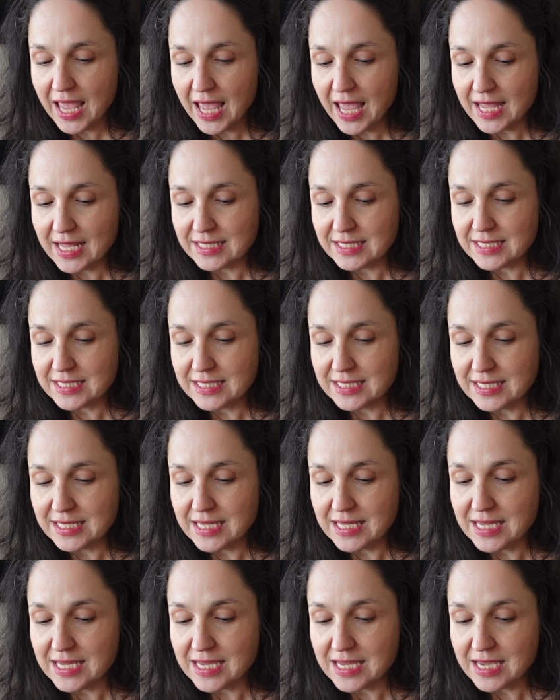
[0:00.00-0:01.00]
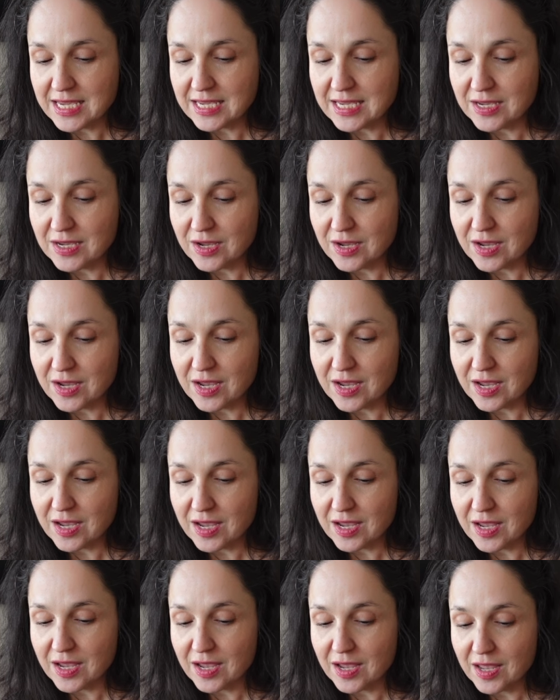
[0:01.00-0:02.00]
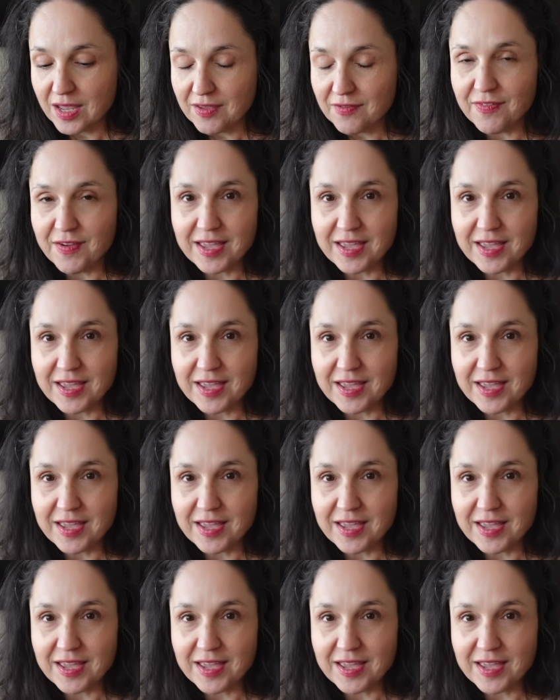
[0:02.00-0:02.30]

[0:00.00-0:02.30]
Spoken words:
and see if